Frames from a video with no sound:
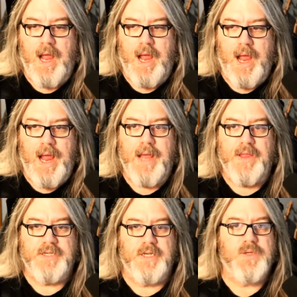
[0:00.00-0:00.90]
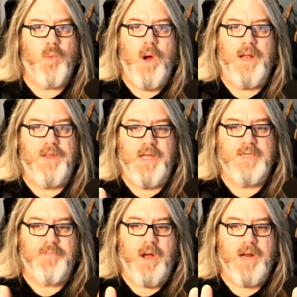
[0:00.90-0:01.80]
hey, this is what
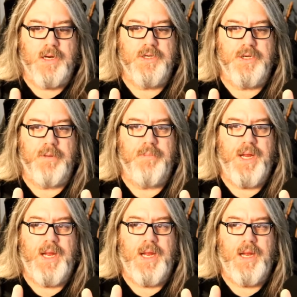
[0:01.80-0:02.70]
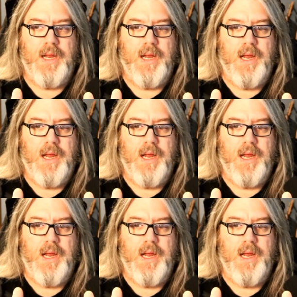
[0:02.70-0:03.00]
this product should be.